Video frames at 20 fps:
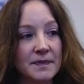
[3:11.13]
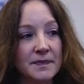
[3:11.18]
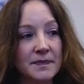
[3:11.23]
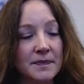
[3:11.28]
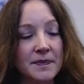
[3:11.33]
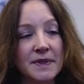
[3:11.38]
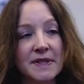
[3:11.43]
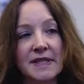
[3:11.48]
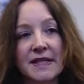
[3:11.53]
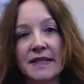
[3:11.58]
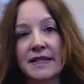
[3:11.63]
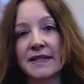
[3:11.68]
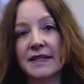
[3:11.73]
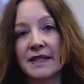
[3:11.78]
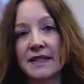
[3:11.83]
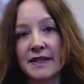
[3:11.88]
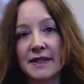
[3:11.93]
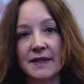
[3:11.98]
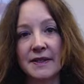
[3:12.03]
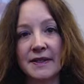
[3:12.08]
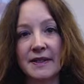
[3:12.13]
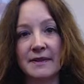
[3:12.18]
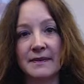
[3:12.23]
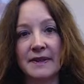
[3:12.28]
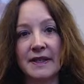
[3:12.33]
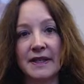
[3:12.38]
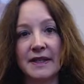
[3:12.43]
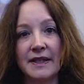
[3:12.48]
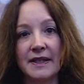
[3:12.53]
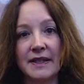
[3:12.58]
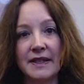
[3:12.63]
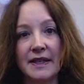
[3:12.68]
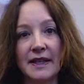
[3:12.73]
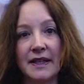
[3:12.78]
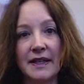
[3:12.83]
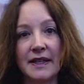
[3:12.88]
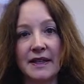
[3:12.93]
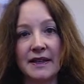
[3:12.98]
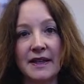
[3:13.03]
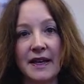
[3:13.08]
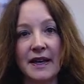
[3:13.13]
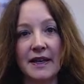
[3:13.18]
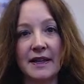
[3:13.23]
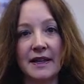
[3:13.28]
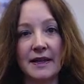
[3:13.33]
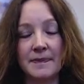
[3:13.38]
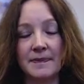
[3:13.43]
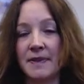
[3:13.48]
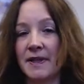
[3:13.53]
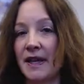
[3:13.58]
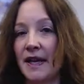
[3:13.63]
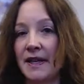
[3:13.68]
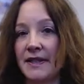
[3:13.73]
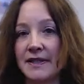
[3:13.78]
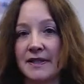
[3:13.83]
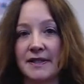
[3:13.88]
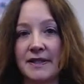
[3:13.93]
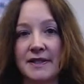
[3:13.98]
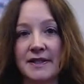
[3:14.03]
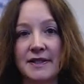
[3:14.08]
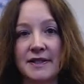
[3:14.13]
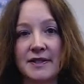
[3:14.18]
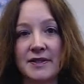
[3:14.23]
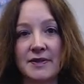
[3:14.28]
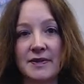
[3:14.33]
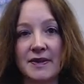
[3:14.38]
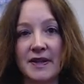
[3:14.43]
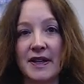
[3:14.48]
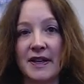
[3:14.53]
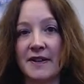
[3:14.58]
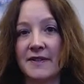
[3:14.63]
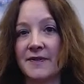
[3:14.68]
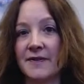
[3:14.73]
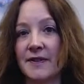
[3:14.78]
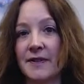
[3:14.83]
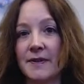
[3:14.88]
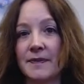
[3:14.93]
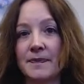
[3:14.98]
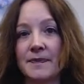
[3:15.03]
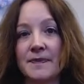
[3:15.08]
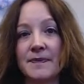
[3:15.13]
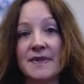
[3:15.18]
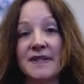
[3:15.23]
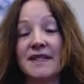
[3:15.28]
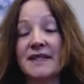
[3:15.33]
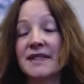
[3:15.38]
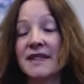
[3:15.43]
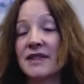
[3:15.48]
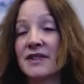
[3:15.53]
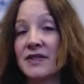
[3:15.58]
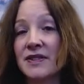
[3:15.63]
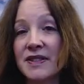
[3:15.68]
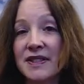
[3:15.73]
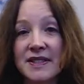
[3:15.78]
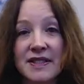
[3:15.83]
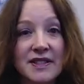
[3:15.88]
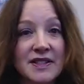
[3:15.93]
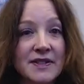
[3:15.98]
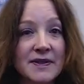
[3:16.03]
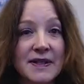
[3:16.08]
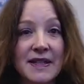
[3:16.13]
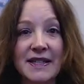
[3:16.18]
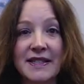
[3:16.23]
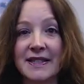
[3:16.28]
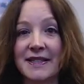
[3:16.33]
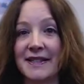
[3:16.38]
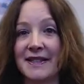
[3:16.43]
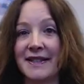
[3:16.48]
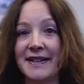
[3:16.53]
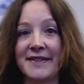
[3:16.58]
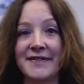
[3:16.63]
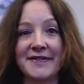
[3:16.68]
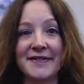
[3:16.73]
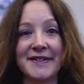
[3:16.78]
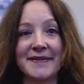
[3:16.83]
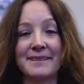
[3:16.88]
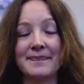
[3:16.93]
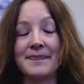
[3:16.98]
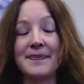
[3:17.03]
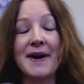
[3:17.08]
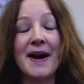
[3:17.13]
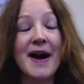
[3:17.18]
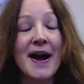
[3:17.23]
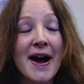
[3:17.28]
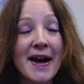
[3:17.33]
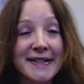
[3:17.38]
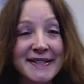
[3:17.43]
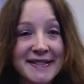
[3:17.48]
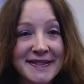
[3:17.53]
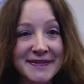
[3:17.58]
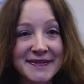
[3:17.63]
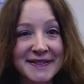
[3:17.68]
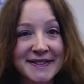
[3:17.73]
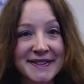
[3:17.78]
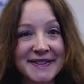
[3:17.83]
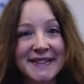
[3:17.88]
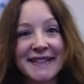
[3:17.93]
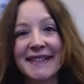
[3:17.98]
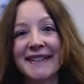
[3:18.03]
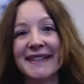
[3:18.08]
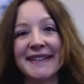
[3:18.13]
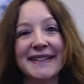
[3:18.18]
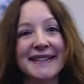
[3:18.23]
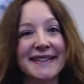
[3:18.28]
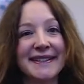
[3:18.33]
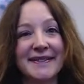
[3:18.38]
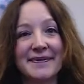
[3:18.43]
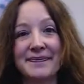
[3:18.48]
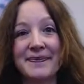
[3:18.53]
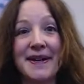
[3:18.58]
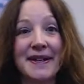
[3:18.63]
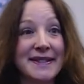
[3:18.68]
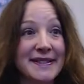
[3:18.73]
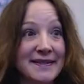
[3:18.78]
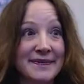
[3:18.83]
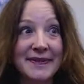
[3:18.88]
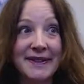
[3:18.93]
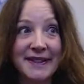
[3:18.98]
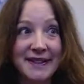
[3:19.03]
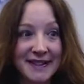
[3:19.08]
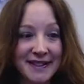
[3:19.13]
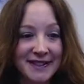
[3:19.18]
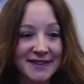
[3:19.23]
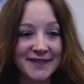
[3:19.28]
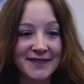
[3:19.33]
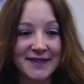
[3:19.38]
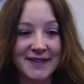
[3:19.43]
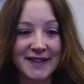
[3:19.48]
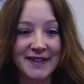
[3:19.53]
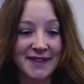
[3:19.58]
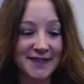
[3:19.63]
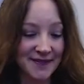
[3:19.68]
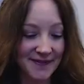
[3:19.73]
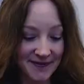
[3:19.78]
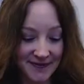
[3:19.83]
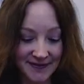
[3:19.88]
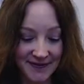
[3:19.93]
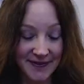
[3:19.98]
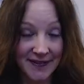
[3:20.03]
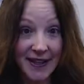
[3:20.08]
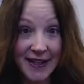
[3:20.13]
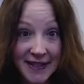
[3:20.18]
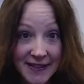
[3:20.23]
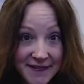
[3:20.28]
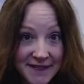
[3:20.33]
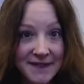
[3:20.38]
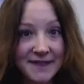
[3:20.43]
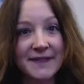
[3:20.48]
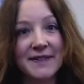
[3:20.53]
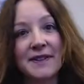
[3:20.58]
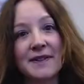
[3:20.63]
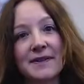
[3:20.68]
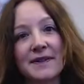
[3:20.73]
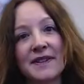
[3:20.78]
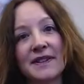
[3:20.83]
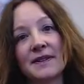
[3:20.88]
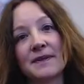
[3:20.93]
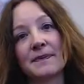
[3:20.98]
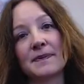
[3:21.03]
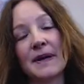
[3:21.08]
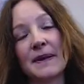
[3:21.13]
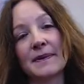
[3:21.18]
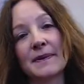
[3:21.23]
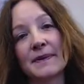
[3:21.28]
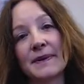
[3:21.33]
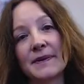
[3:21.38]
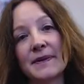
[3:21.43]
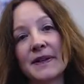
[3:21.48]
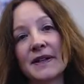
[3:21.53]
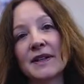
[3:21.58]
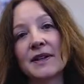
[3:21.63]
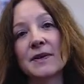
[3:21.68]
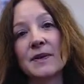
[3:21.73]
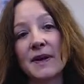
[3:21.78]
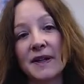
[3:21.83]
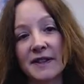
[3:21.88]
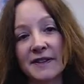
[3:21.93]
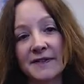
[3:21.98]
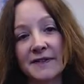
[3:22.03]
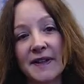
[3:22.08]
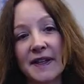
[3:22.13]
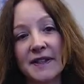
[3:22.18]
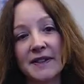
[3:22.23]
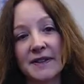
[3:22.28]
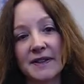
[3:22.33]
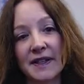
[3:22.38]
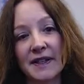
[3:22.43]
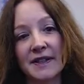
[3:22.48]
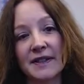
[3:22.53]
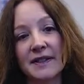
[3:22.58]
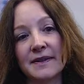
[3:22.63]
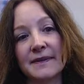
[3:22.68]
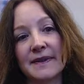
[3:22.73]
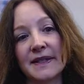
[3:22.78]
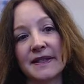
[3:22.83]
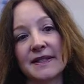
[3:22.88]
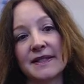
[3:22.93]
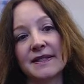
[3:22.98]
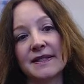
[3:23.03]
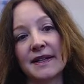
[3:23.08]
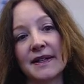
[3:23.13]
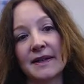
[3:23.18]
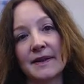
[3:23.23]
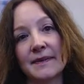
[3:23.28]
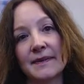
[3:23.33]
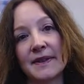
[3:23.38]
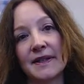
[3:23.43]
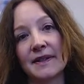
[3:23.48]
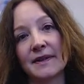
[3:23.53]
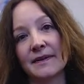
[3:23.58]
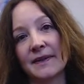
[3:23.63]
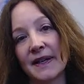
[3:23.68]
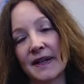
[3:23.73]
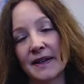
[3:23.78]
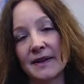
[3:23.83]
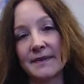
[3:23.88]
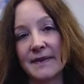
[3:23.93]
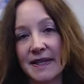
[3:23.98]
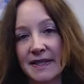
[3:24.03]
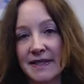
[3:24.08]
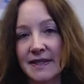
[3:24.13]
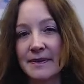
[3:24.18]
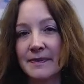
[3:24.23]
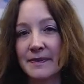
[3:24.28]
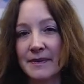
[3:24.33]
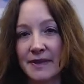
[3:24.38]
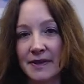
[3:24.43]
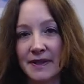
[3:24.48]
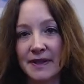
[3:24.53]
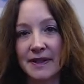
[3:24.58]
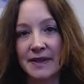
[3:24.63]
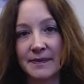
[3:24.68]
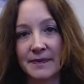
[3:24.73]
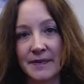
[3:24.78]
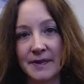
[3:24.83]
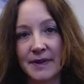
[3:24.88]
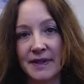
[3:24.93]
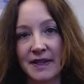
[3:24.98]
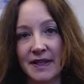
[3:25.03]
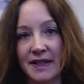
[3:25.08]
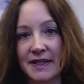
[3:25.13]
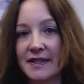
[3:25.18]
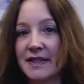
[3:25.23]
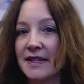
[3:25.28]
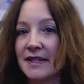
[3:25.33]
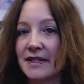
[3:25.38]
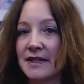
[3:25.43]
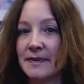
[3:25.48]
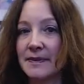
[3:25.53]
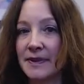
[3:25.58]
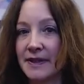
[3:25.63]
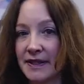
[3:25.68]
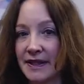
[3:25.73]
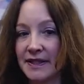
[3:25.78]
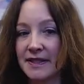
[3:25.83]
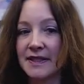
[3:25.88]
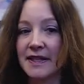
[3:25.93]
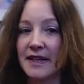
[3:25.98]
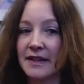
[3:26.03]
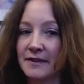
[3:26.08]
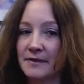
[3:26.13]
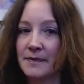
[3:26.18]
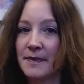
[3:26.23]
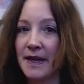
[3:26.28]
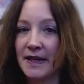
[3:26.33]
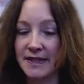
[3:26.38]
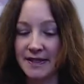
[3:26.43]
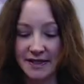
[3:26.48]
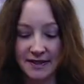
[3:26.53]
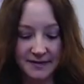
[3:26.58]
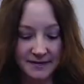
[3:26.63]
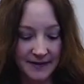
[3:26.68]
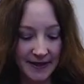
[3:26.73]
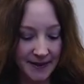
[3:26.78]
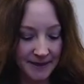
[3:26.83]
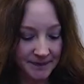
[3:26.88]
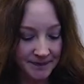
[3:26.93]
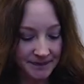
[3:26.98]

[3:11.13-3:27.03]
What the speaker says: presenting an argument that applies to every single situation and every possibility of life. You probably want to qualify your arguments in a way that makes them more contestable in this kind of positive way.